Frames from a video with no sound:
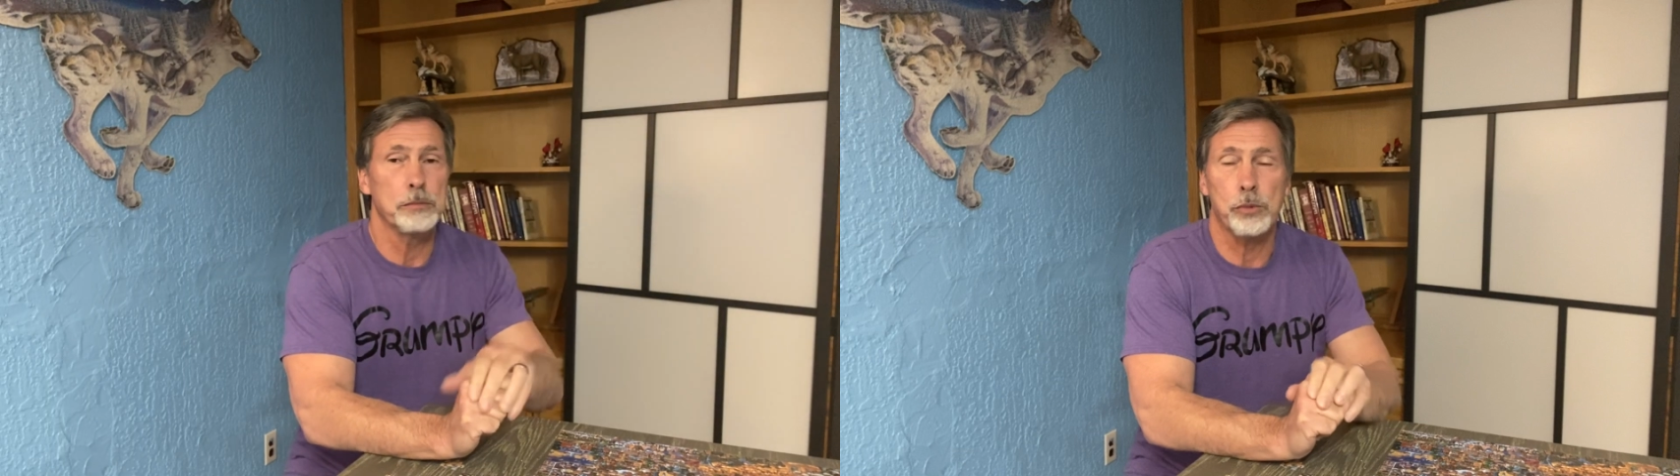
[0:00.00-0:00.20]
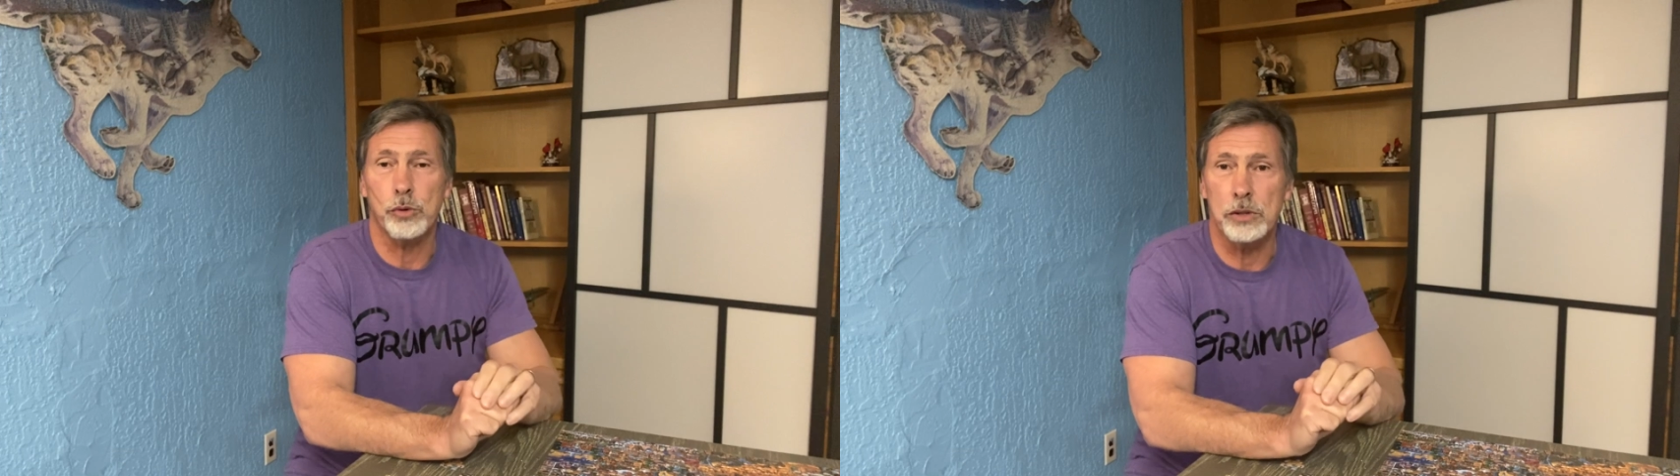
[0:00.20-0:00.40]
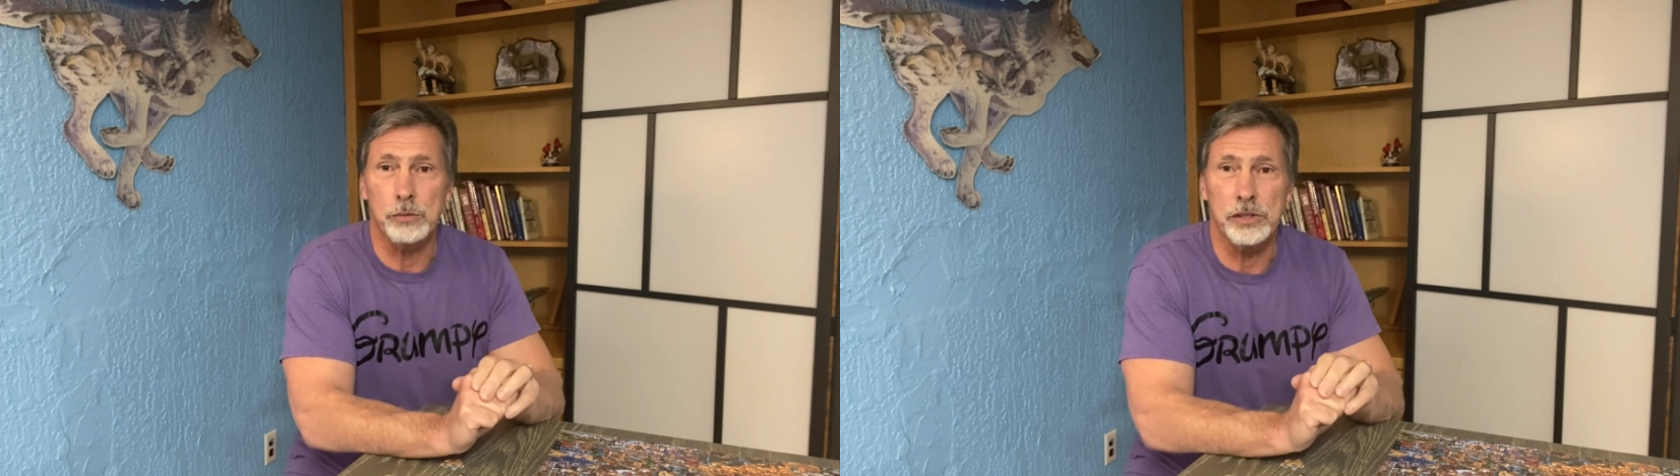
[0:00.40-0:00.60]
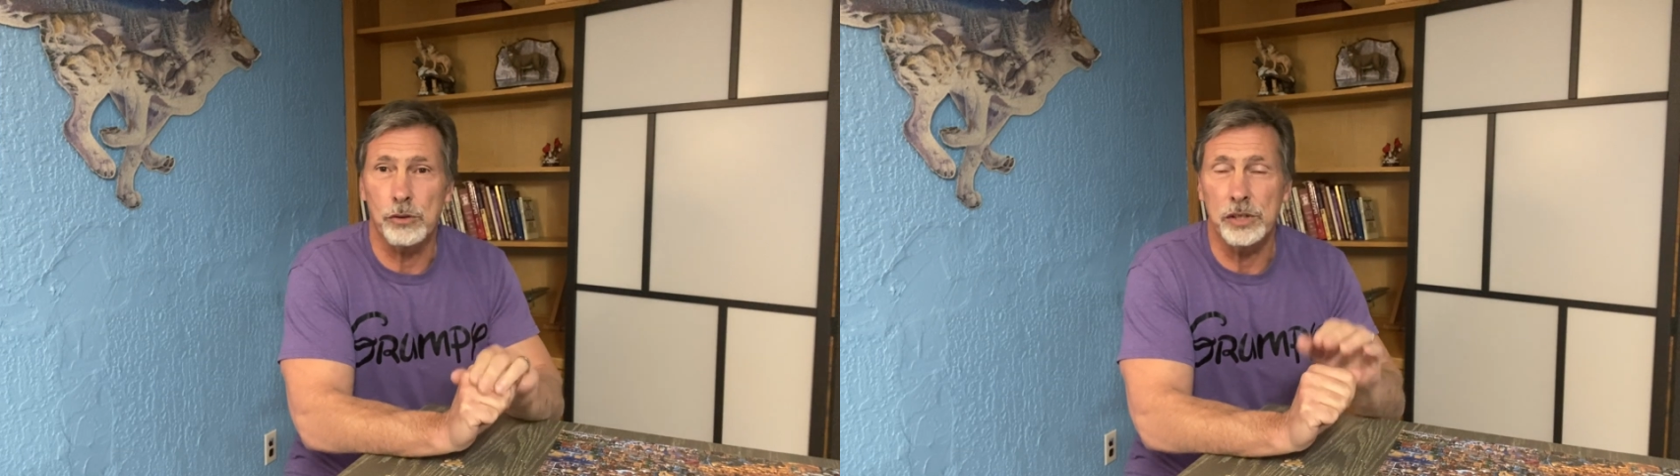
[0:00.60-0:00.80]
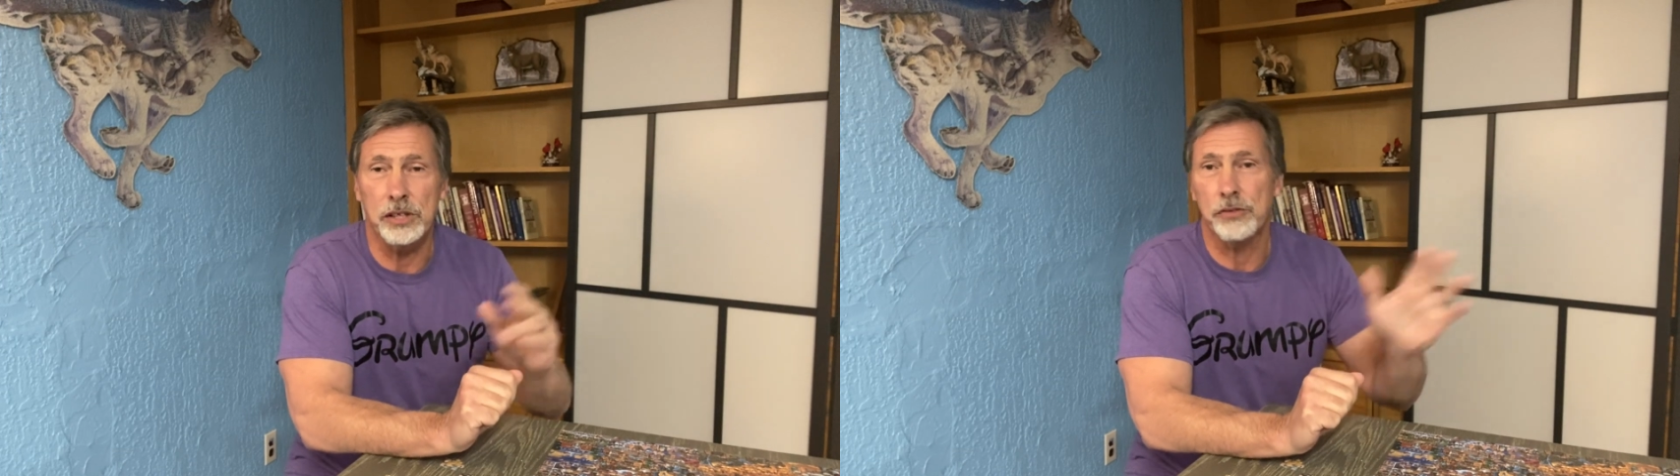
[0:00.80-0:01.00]
born with
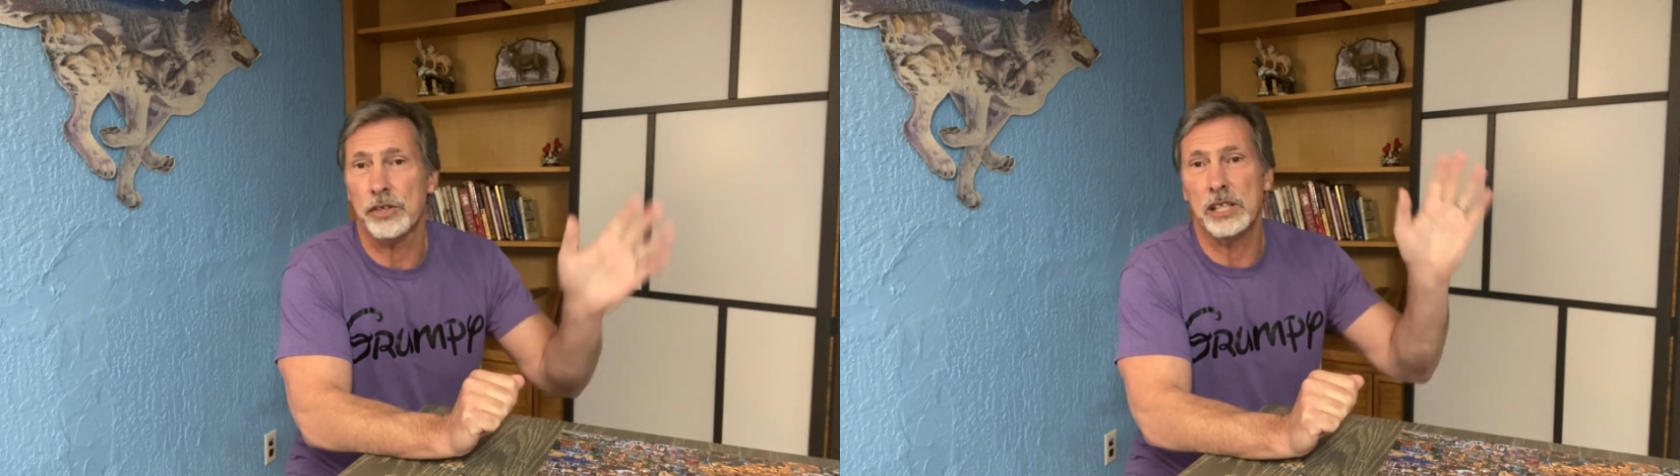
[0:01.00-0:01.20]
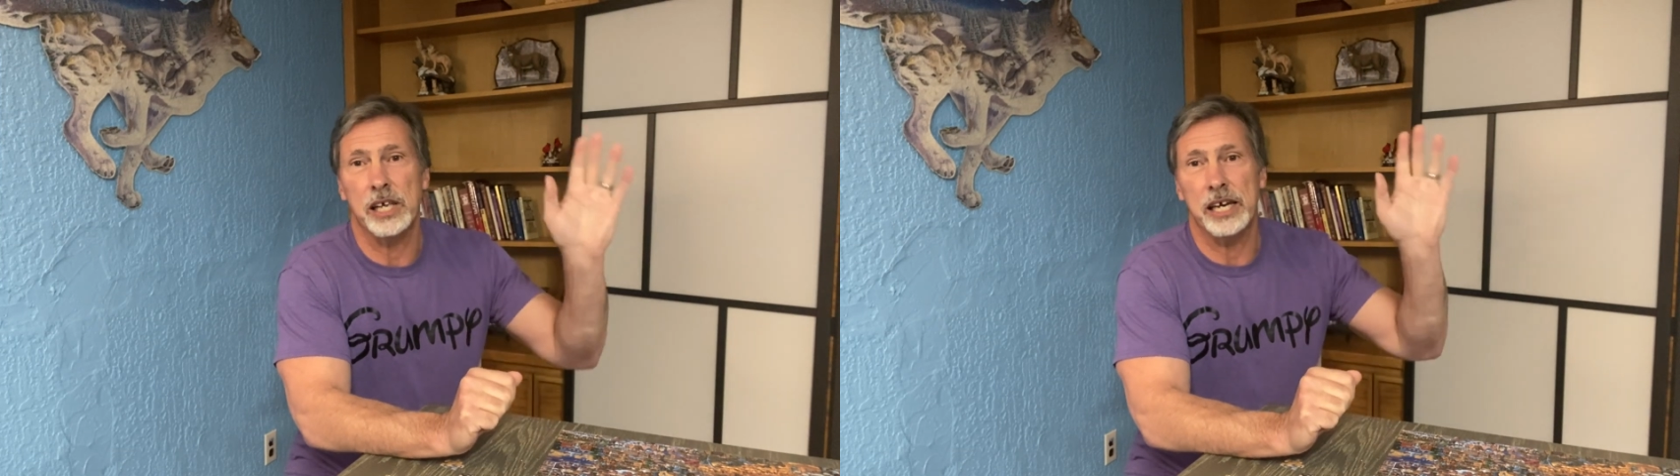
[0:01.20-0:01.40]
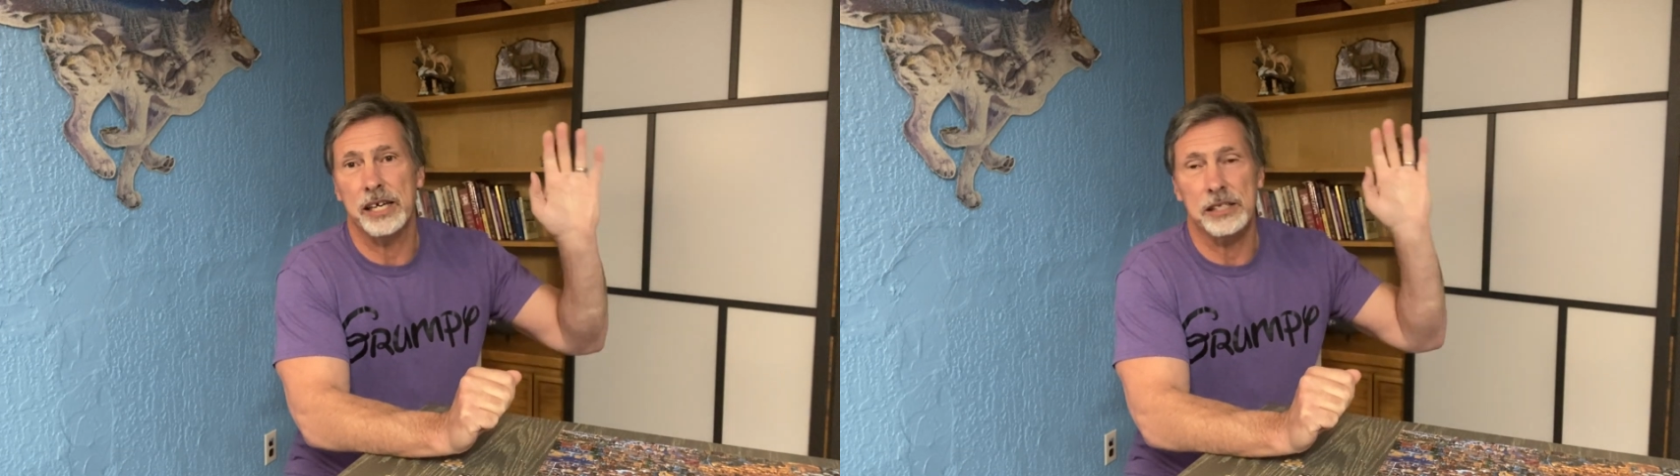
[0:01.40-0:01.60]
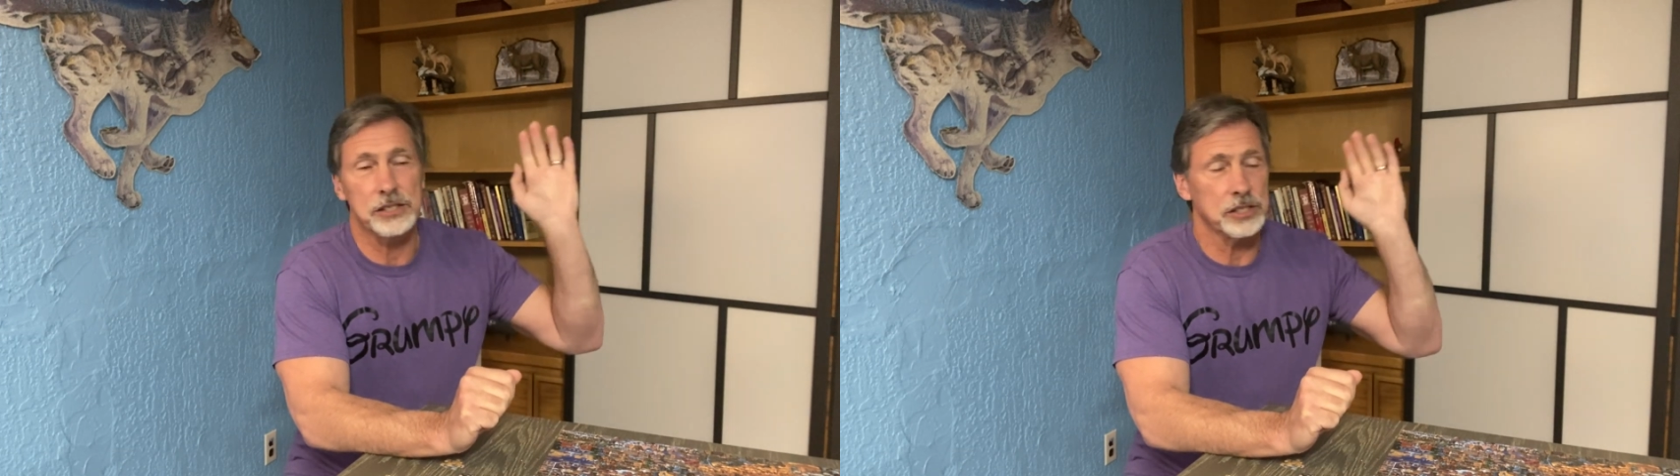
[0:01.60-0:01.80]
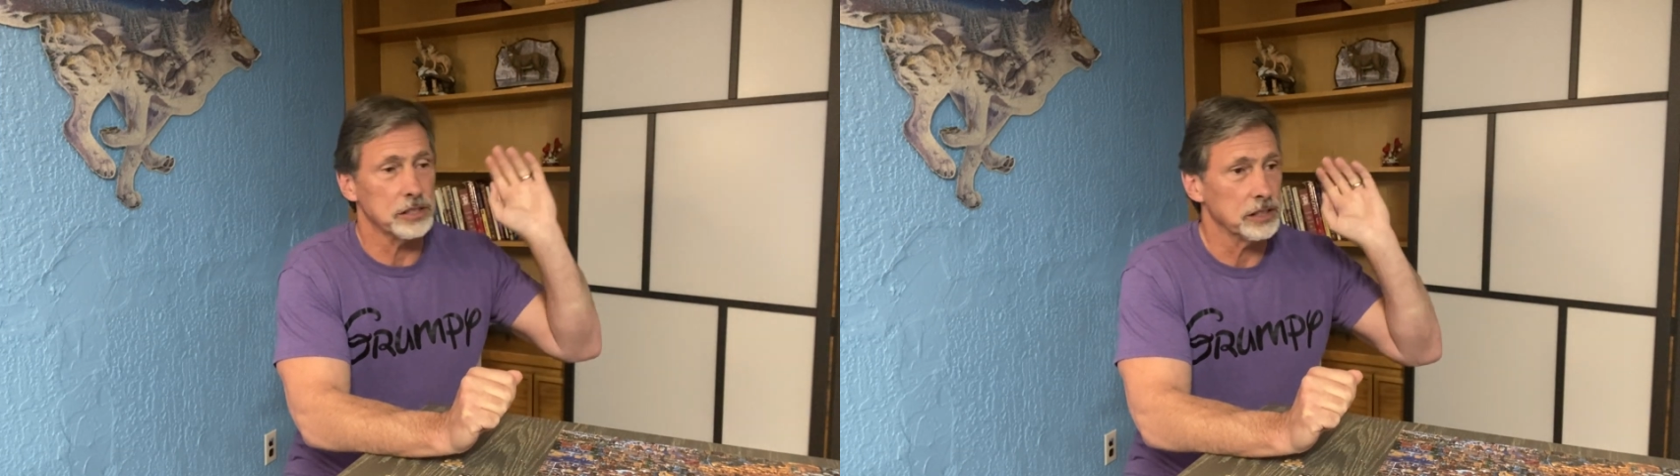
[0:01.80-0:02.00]
only 3
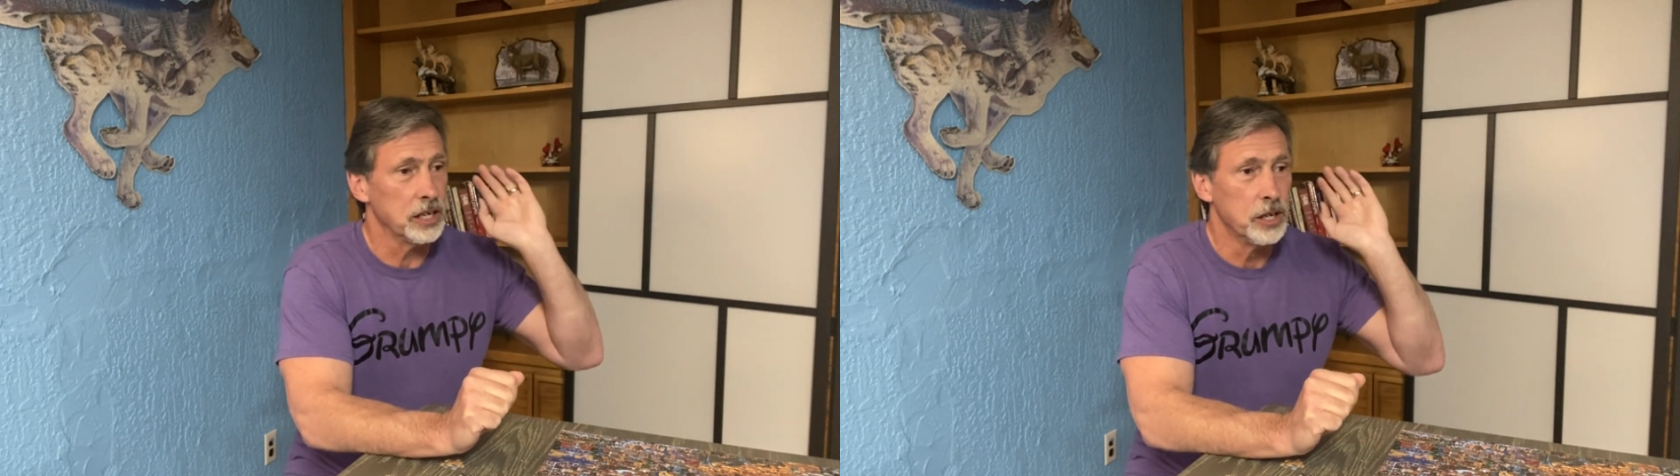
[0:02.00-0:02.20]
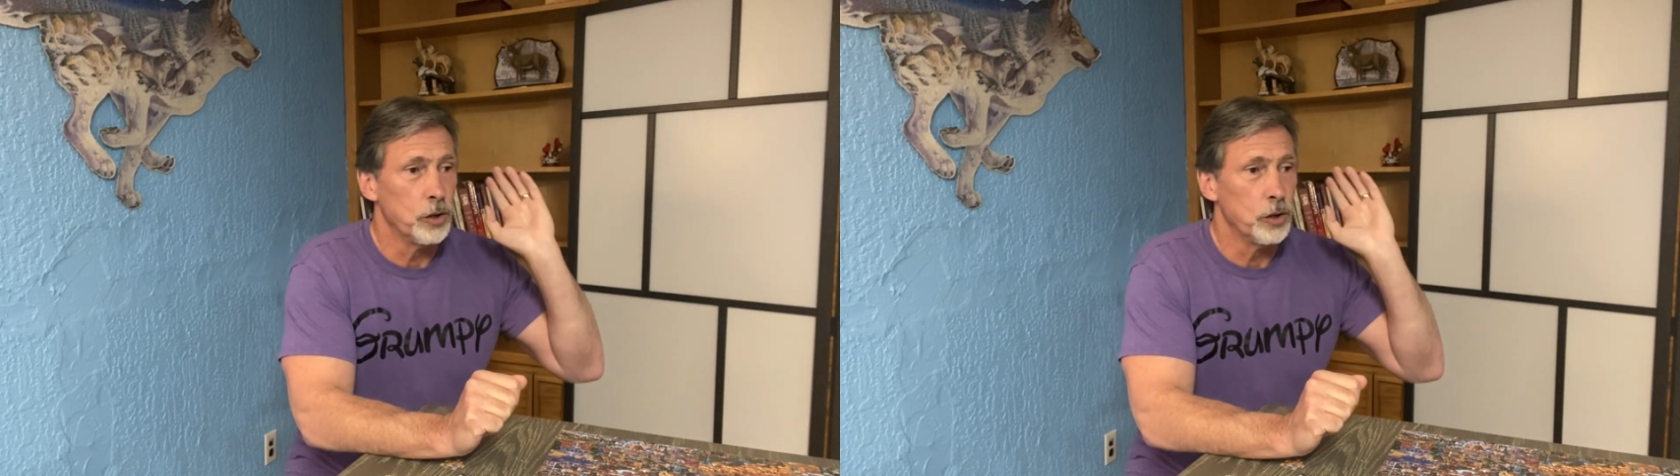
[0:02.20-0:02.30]
legs and